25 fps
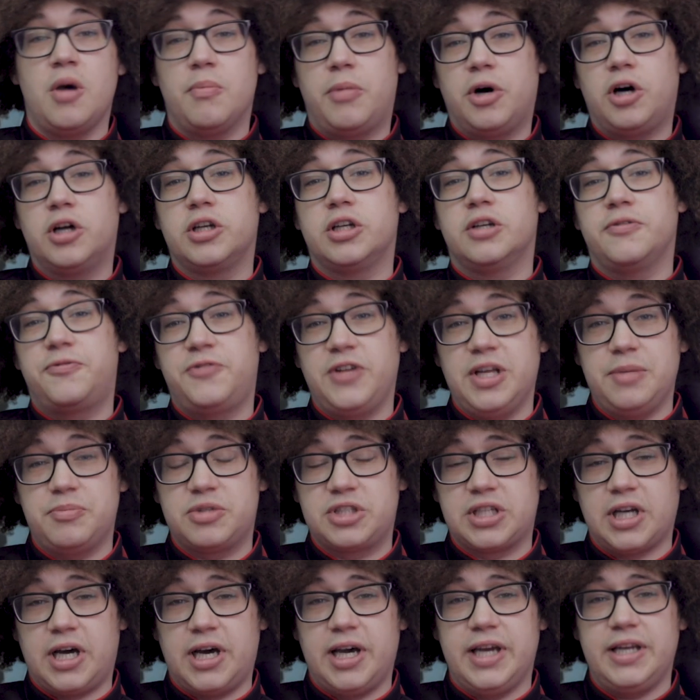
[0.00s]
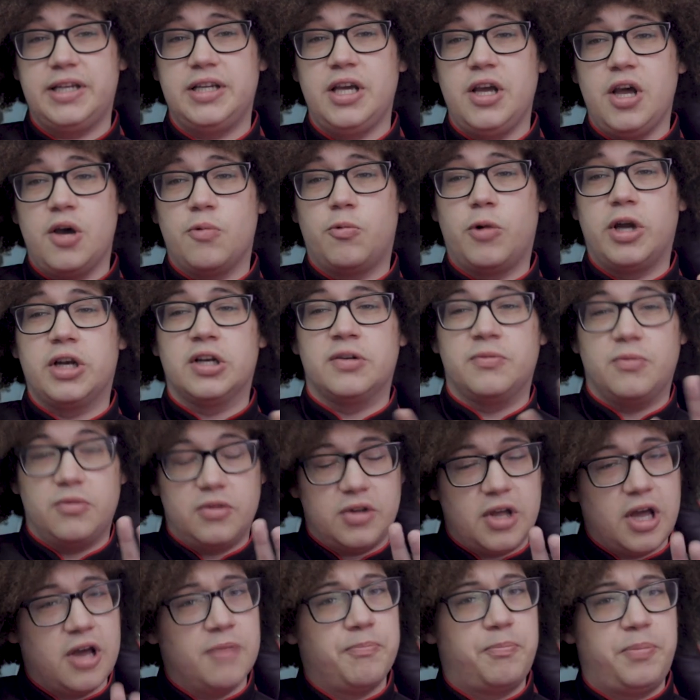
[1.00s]
But on the flip side, when
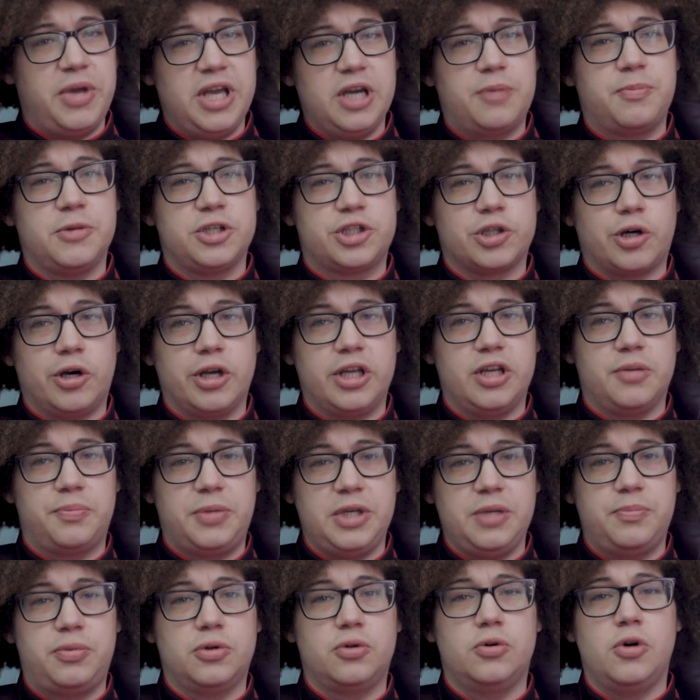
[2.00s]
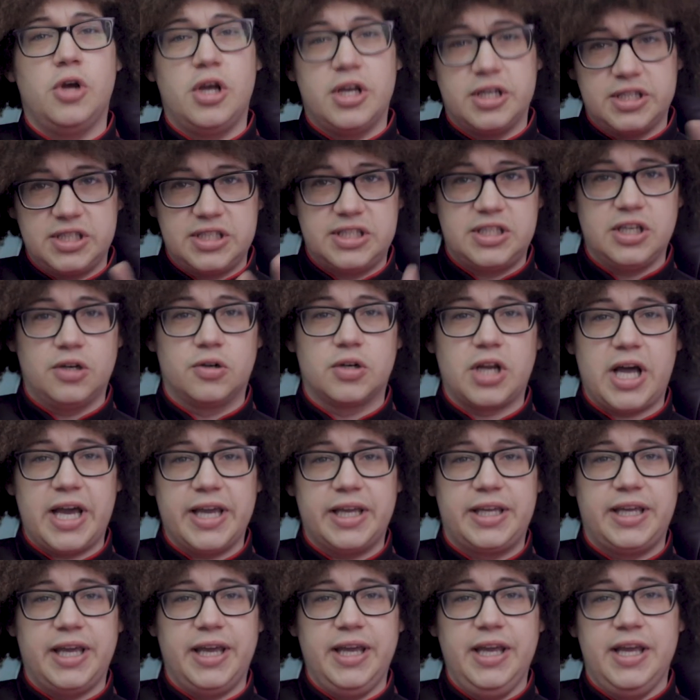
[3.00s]
a big majority of people still
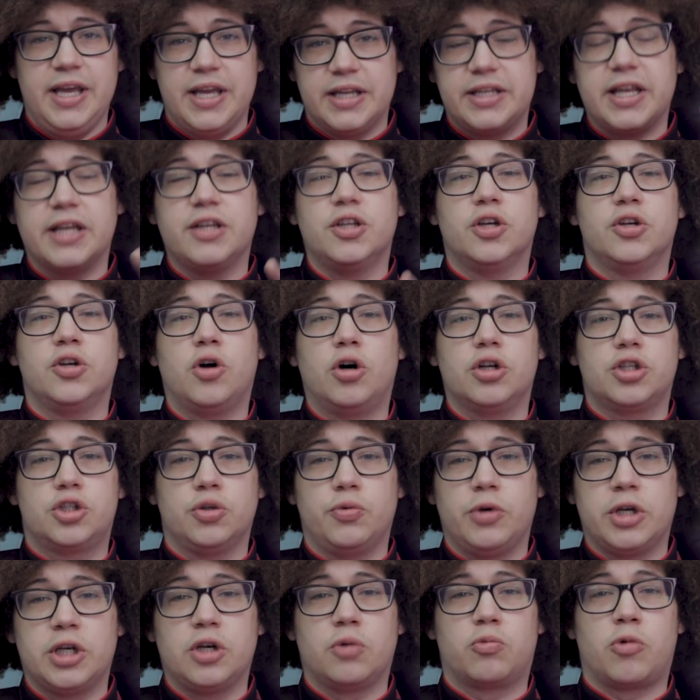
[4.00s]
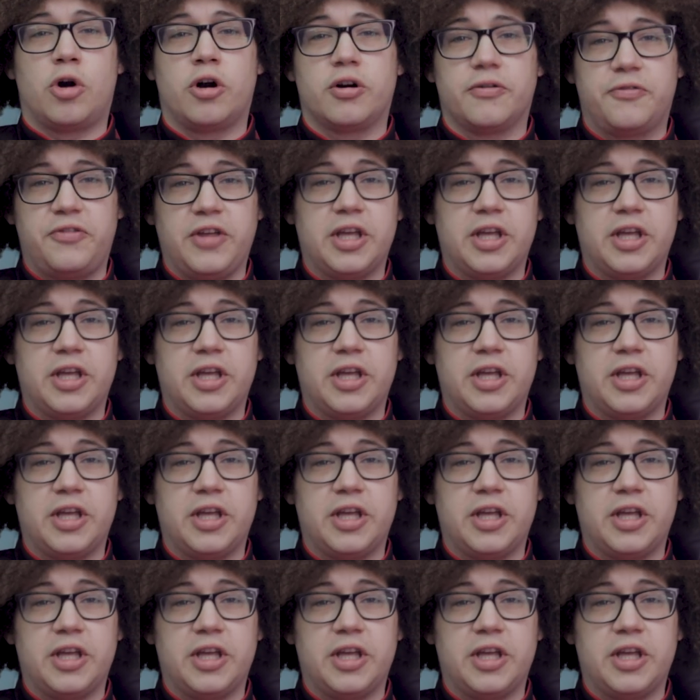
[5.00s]
like it, then you're not doing the wrong